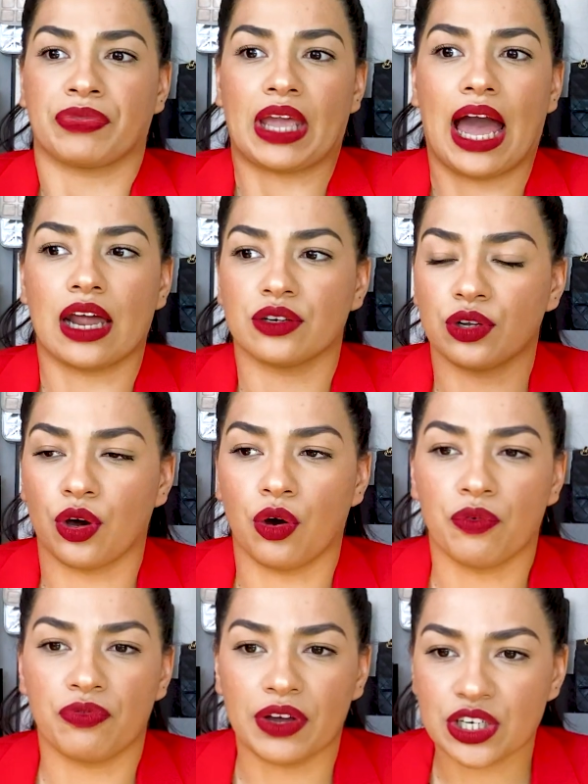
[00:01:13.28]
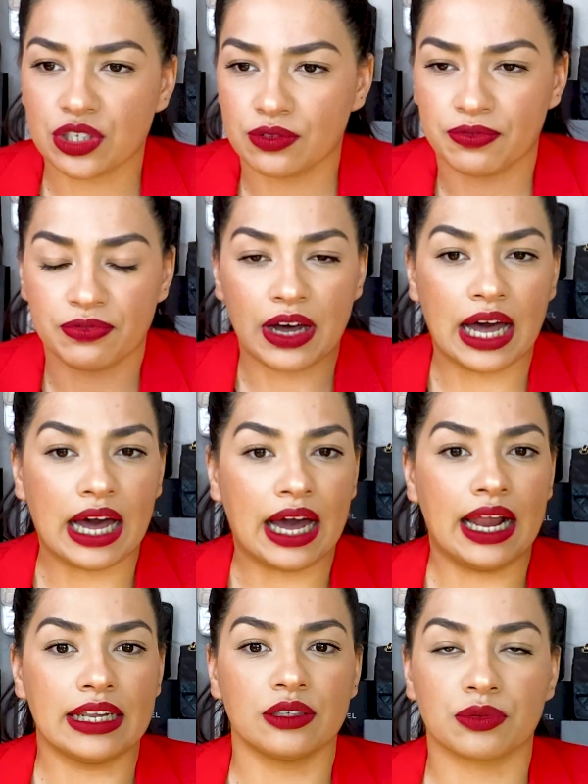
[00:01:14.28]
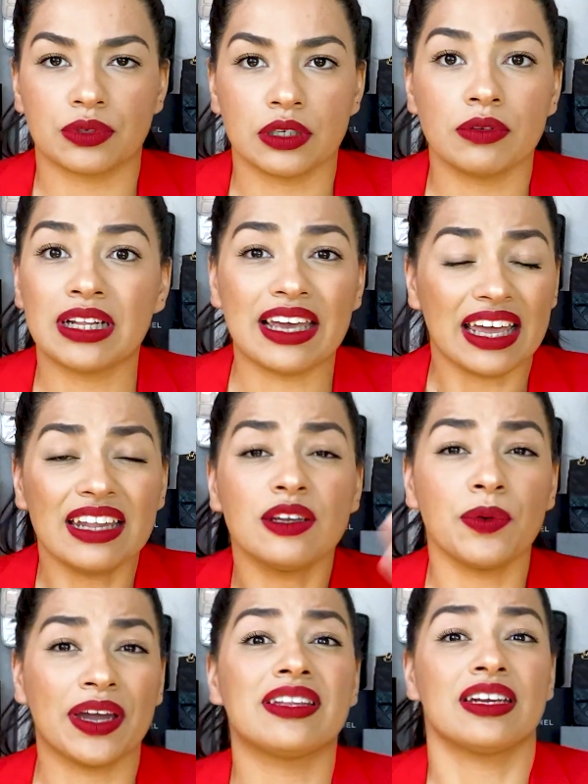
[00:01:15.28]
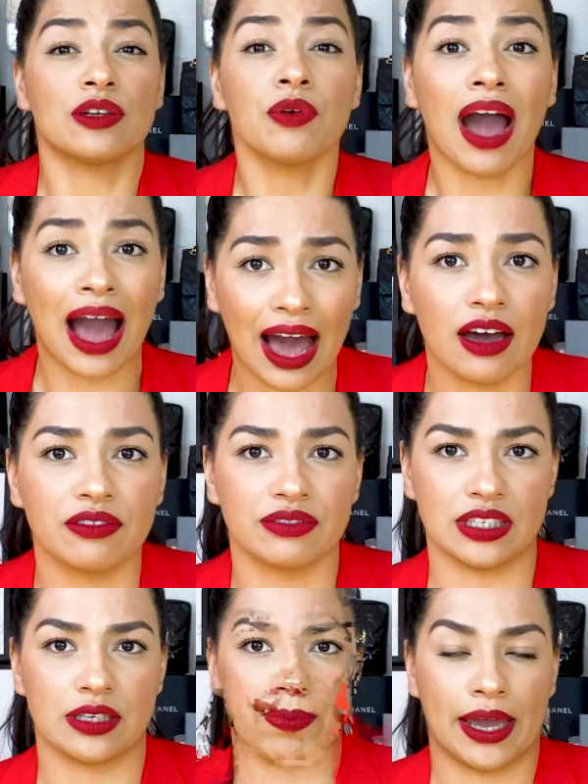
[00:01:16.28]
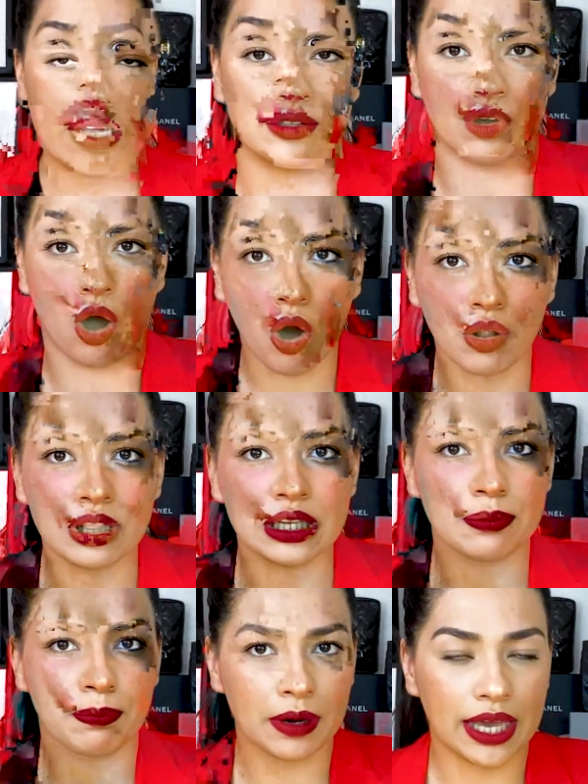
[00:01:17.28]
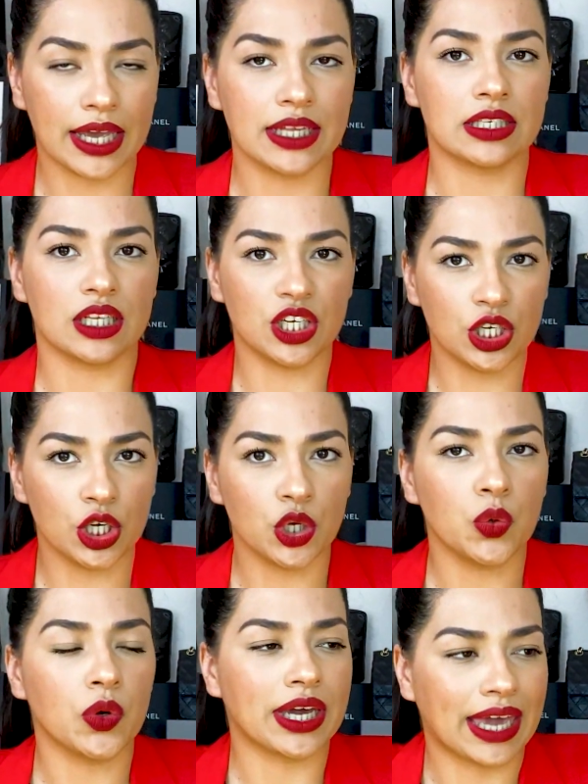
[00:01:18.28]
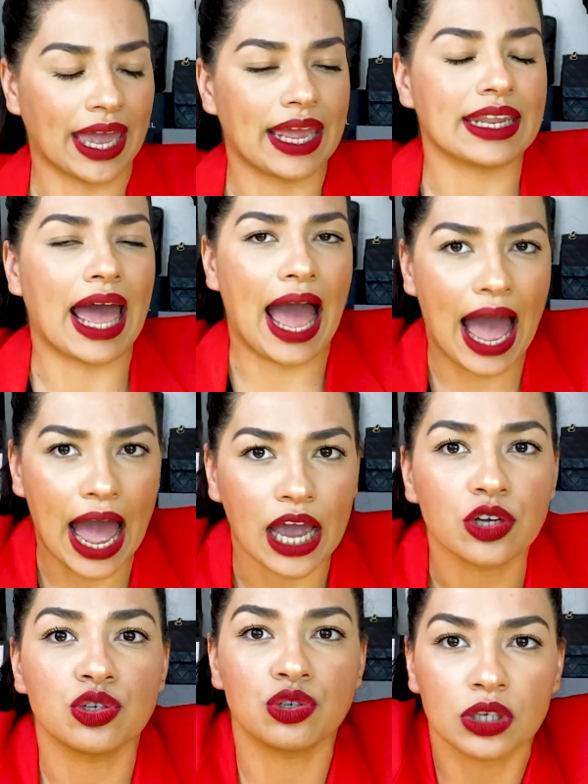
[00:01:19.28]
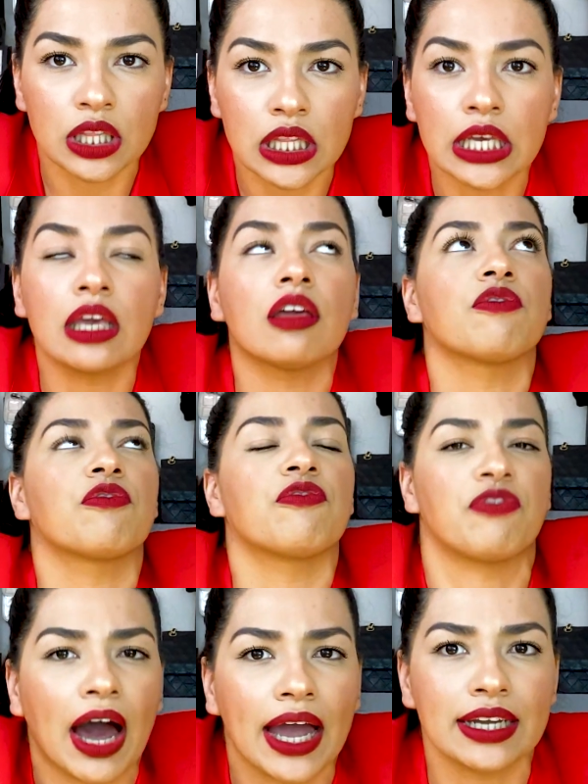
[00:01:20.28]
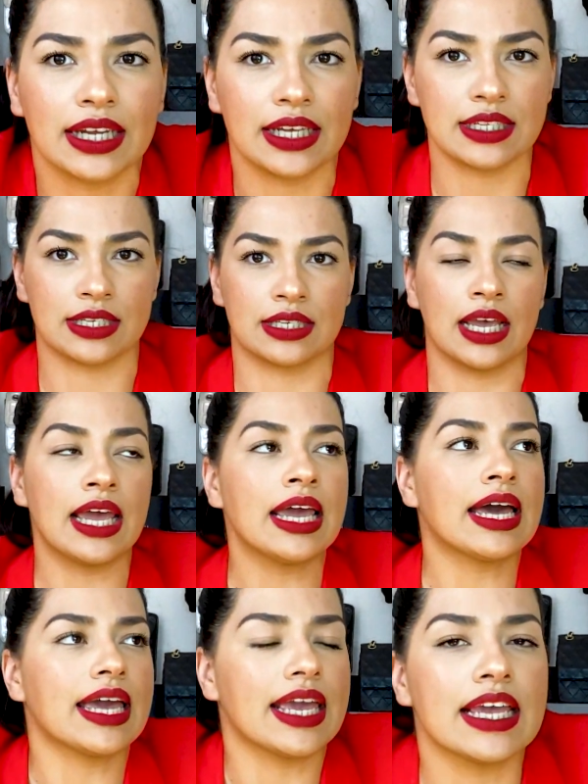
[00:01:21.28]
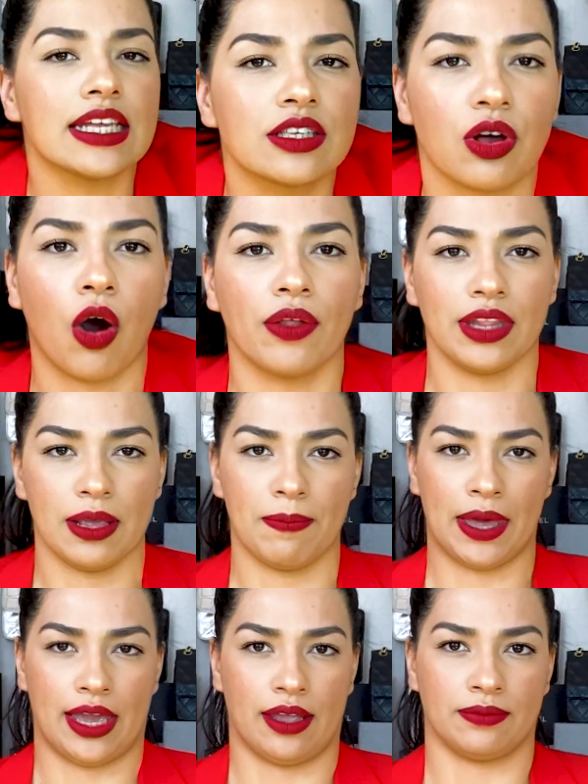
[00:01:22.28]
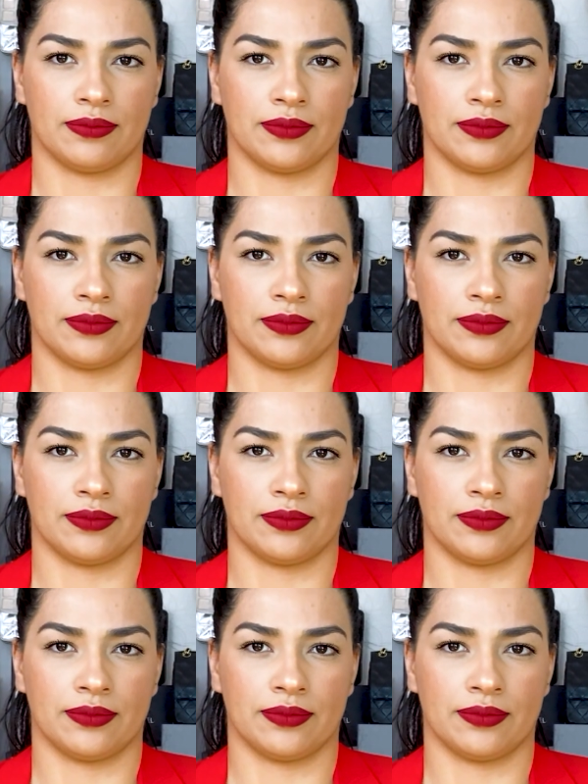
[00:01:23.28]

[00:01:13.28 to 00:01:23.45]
I don't know, Fashion File, the real, anyway they don't have this bag. The only place you can actually find it is on eBay.